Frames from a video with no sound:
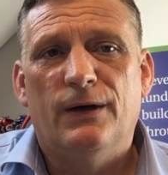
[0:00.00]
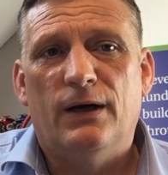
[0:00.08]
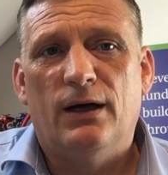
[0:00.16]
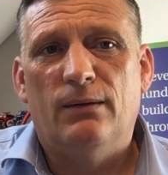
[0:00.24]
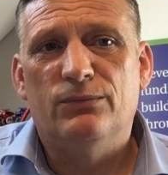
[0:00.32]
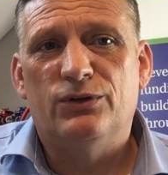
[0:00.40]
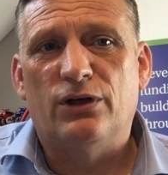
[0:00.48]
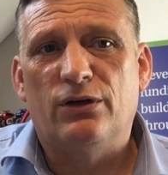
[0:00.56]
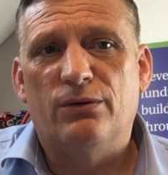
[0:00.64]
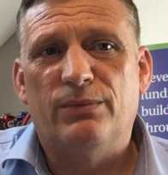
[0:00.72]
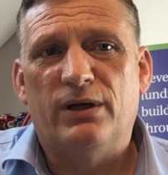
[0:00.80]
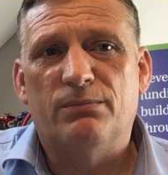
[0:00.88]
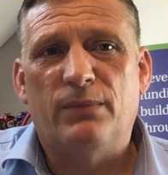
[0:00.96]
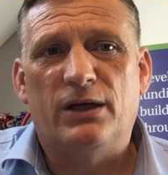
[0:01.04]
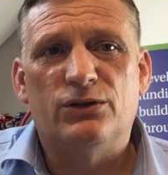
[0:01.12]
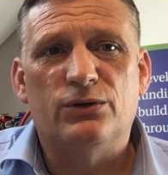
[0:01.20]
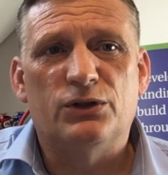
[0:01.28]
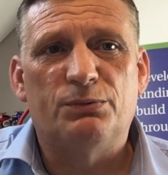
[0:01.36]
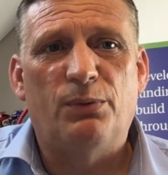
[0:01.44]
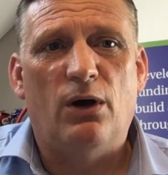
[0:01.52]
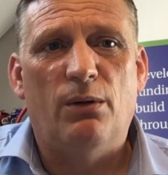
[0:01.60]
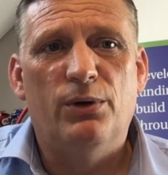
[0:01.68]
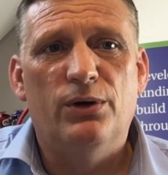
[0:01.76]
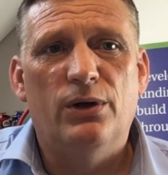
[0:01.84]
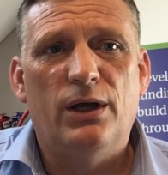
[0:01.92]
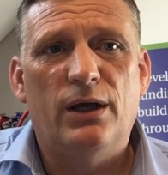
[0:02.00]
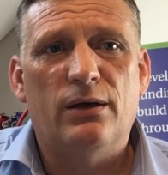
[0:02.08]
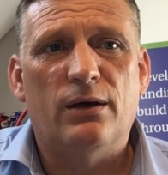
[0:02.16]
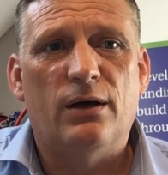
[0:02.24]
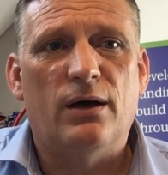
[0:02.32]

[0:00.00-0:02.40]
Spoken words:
So you make sure you spot them early.